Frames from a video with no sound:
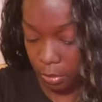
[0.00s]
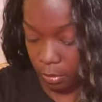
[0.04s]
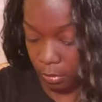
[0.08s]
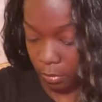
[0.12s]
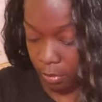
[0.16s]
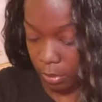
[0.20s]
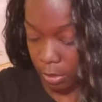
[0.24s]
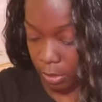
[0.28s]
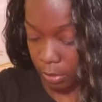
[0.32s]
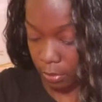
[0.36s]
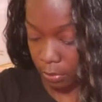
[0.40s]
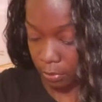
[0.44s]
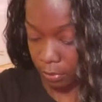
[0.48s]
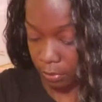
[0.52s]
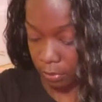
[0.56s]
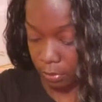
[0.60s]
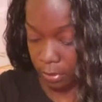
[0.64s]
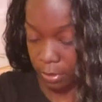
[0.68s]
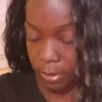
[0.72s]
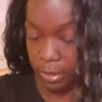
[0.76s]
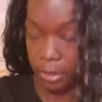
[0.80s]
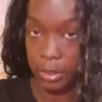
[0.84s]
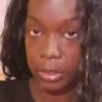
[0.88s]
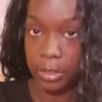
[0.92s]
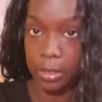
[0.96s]

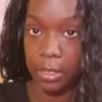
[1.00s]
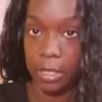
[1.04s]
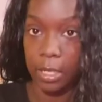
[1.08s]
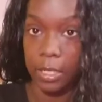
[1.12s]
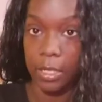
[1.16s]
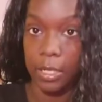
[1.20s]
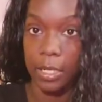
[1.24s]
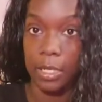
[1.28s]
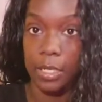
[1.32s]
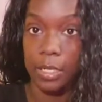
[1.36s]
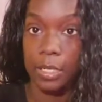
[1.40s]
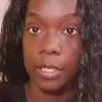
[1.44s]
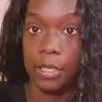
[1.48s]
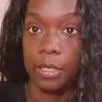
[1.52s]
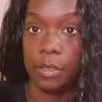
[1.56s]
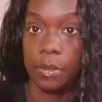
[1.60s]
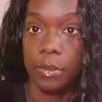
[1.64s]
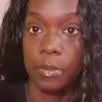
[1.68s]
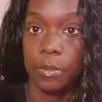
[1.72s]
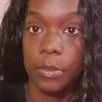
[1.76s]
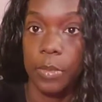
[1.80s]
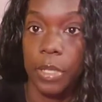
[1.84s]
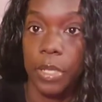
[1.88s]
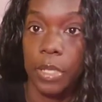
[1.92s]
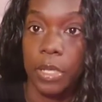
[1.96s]
oils. I got
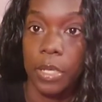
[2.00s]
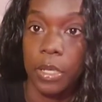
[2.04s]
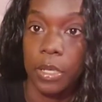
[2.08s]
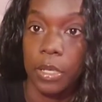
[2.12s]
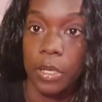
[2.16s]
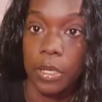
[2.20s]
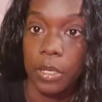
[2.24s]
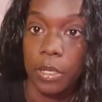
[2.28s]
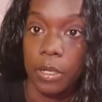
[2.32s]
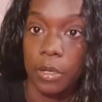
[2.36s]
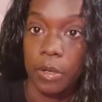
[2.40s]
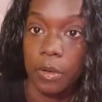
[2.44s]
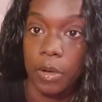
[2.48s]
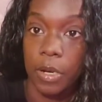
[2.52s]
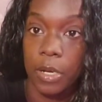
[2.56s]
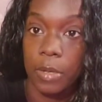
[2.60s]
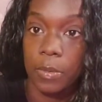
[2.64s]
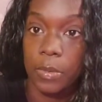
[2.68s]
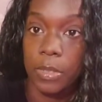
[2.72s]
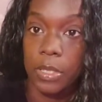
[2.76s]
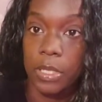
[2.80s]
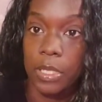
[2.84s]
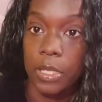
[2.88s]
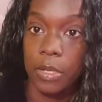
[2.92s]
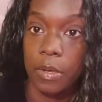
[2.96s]
some
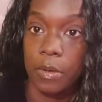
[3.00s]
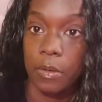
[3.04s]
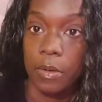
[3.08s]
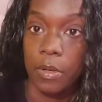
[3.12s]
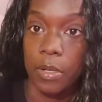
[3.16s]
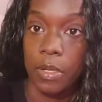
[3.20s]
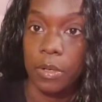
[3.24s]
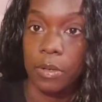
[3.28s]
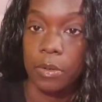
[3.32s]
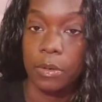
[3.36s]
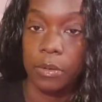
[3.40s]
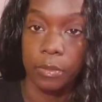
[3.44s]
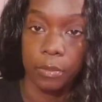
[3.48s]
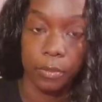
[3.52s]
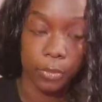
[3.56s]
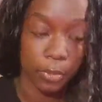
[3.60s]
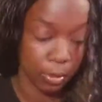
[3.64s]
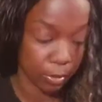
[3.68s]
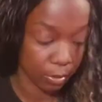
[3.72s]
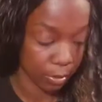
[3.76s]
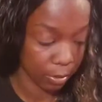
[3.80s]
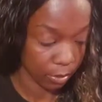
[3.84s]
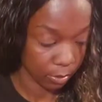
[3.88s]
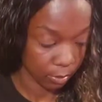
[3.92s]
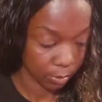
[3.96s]
grapeseed oil.
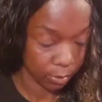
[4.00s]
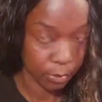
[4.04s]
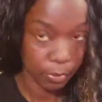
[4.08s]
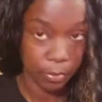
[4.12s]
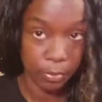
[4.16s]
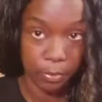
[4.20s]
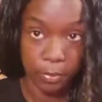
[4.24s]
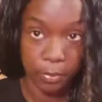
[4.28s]
Hold on.